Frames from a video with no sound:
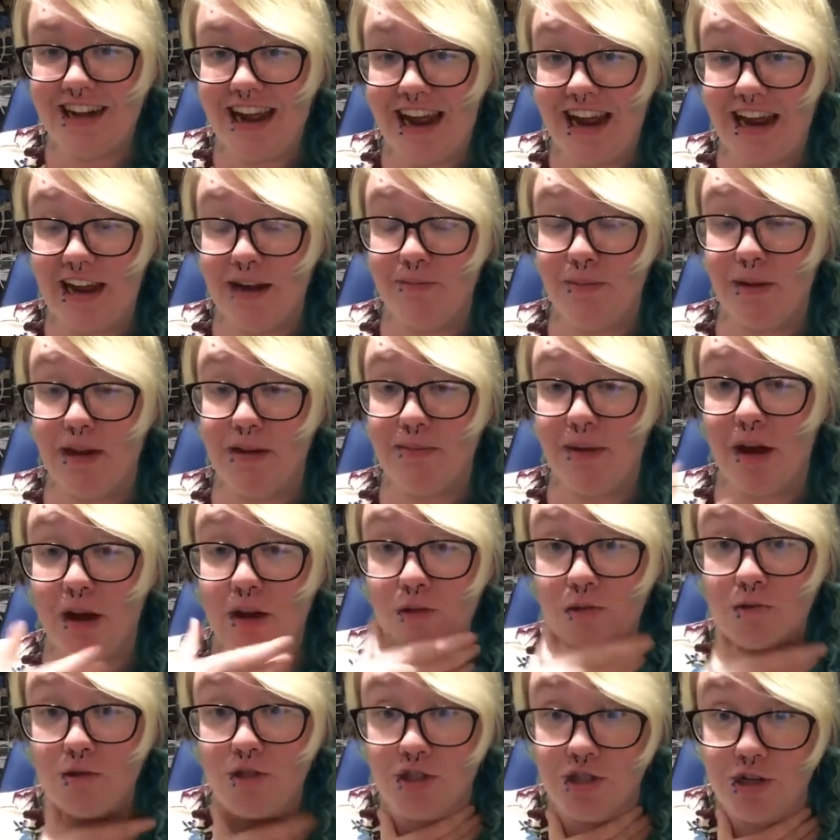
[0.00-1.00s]
and my mouth
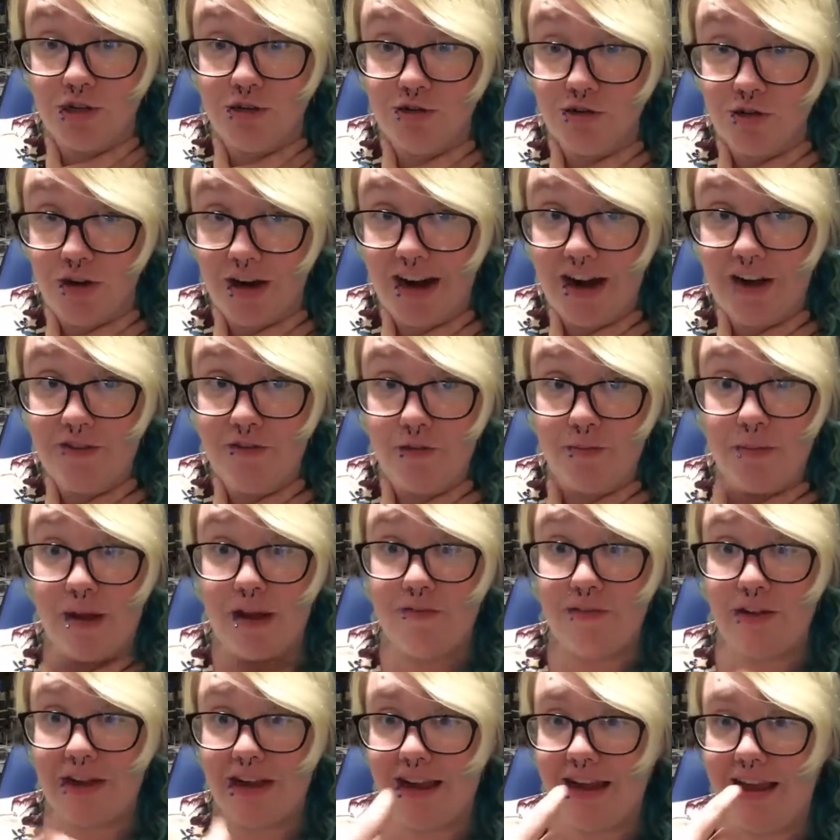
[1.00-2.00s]
was so dry from
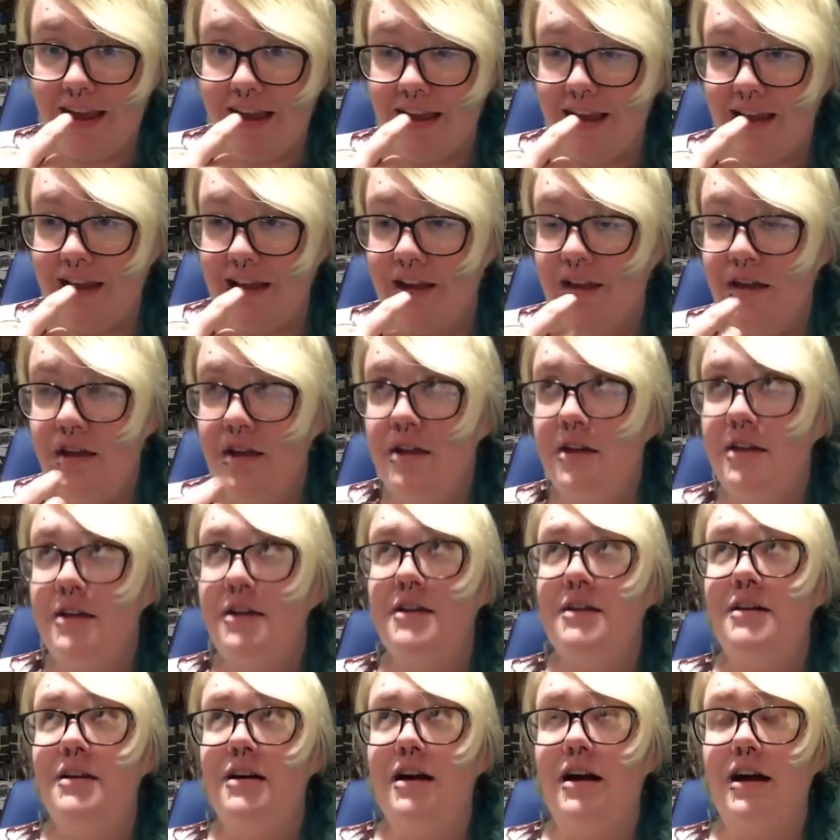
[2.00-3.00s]
having a
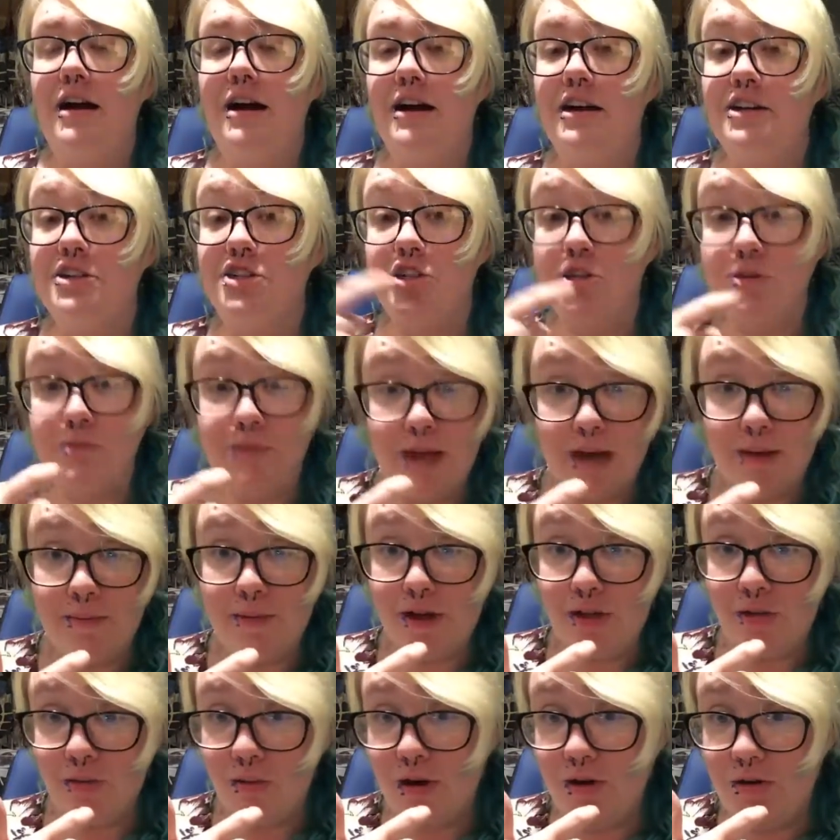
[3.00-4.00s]
tube down my
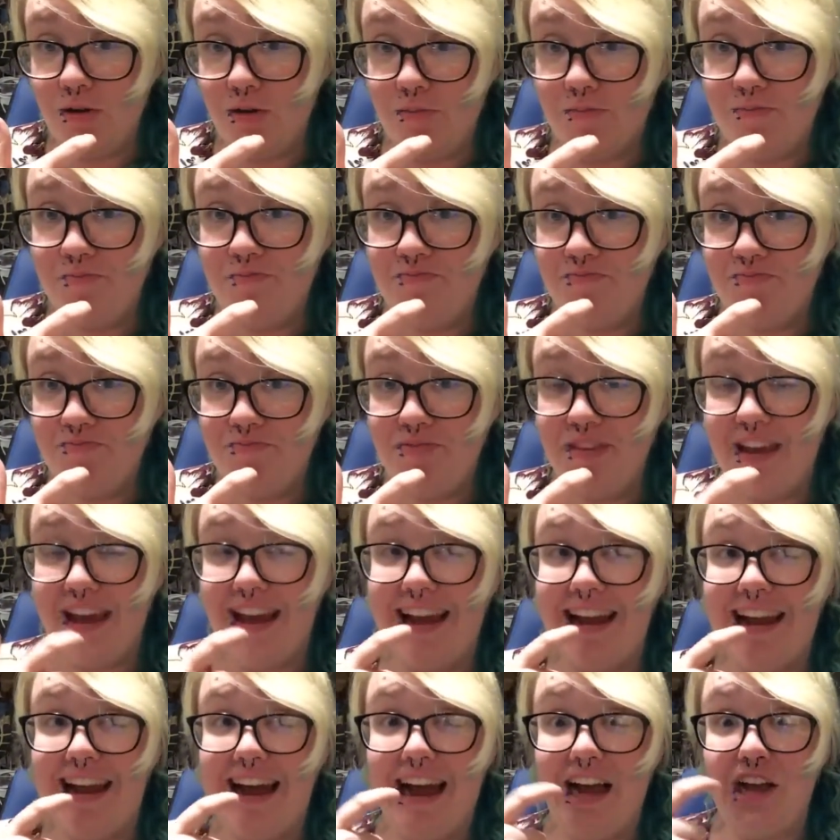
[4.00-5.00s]
throat
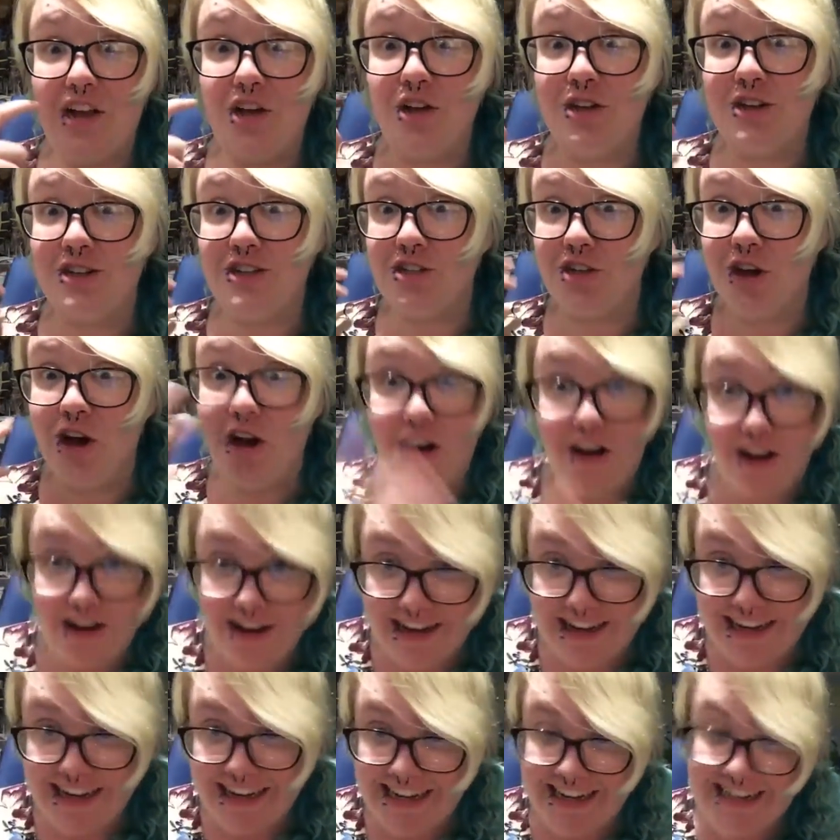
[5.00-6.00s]
that I couldn't talk.
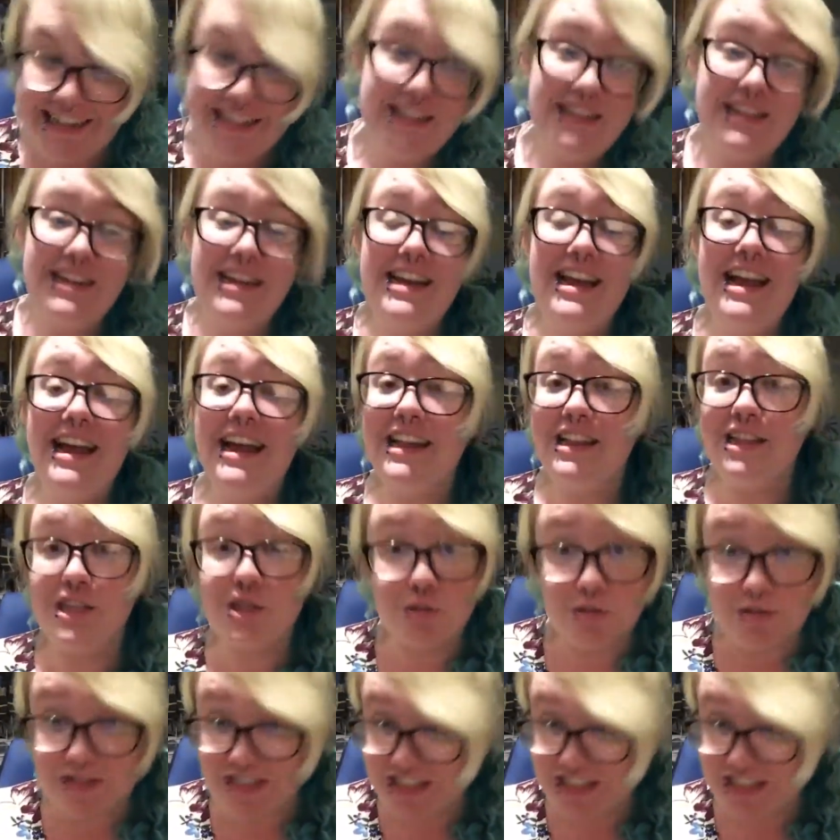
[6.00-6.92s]
And this was a